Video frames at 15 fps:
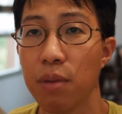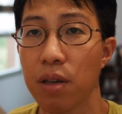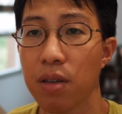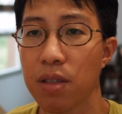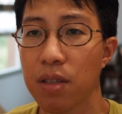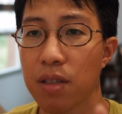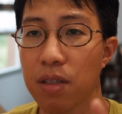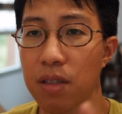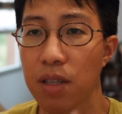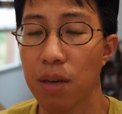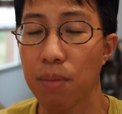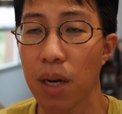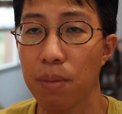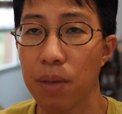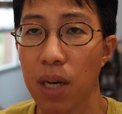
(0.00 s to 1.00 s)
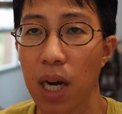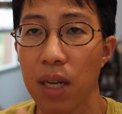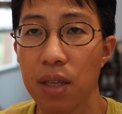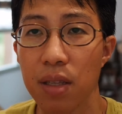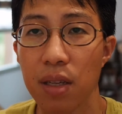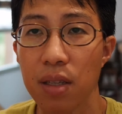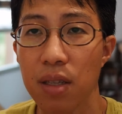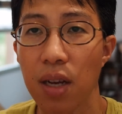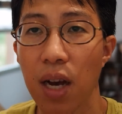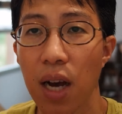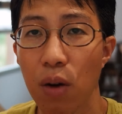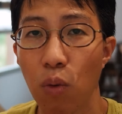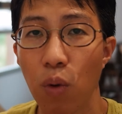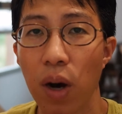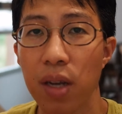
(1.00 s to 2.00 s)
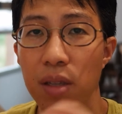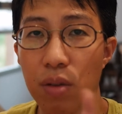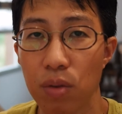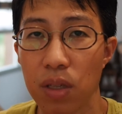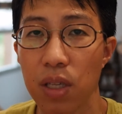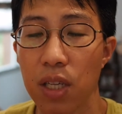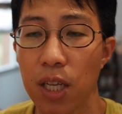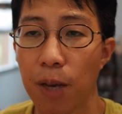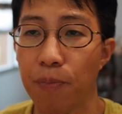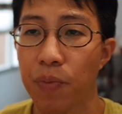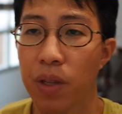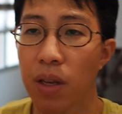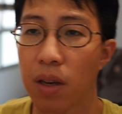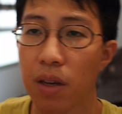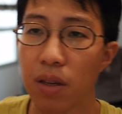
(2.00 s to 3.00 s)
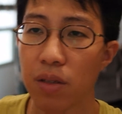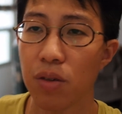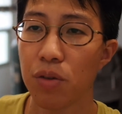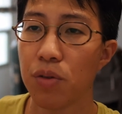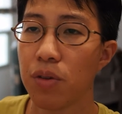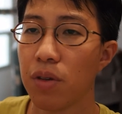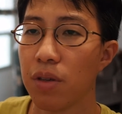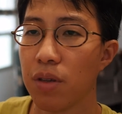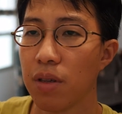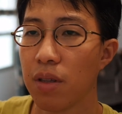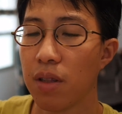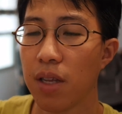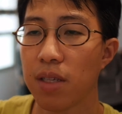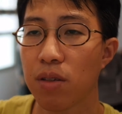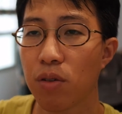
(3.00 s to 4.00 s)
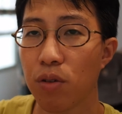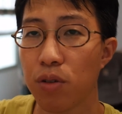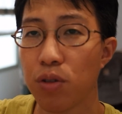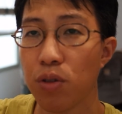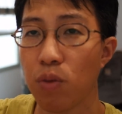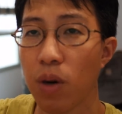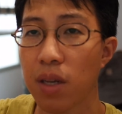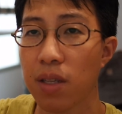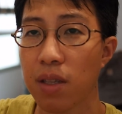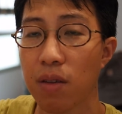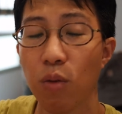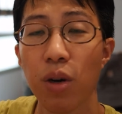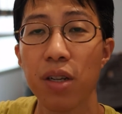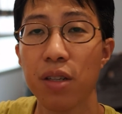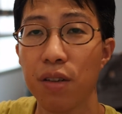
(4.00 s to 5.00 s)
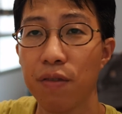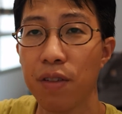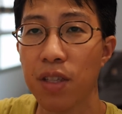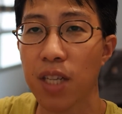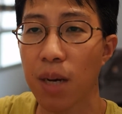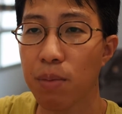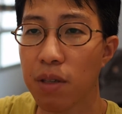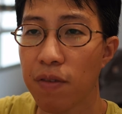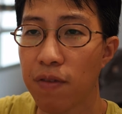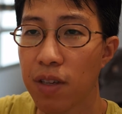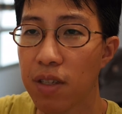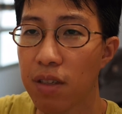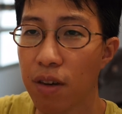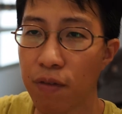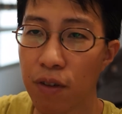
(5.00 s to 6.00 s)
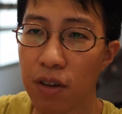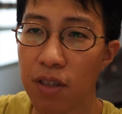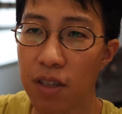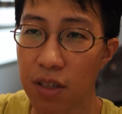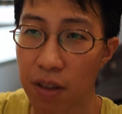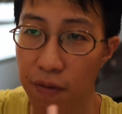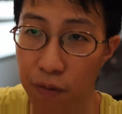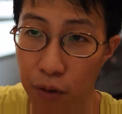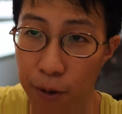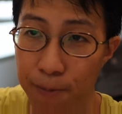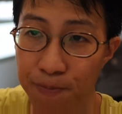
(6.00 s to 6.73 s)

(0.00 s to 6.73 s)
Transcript: Because there might be other things that I want to see. So let's go through what are the different types. First, of course, is the food.